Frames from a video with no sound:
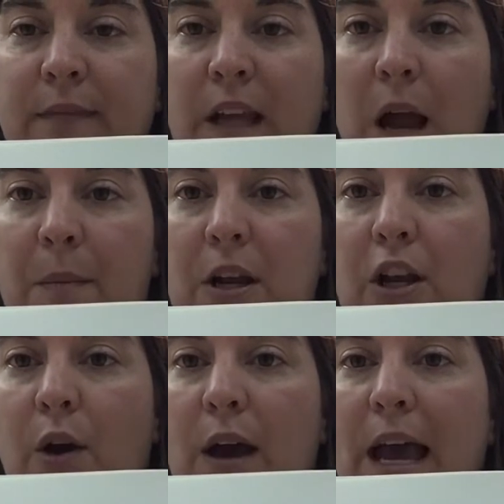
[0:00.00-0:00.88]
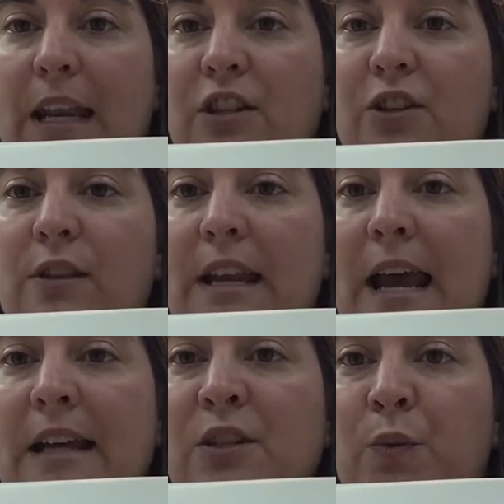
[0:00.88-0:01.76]
I'm going to go ahead and do the
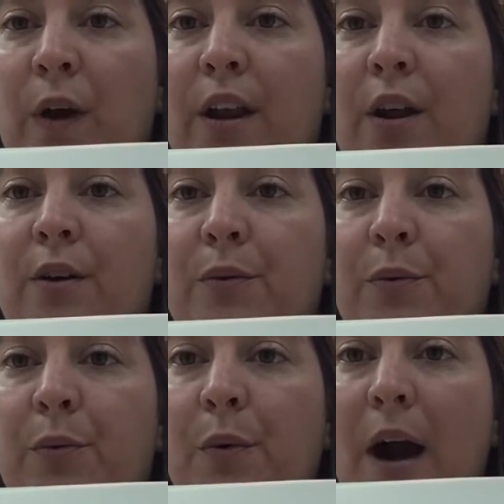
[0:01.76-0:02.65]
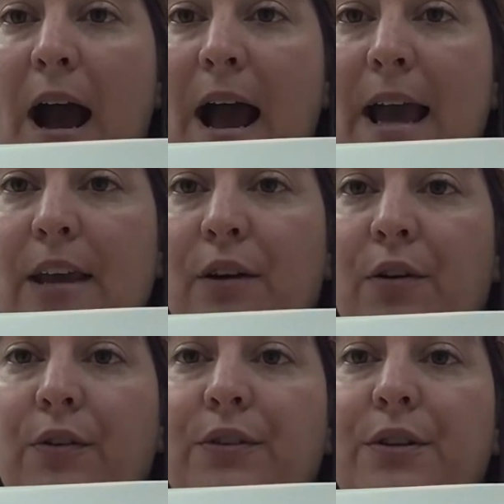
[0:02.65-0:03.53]
next one. Wild,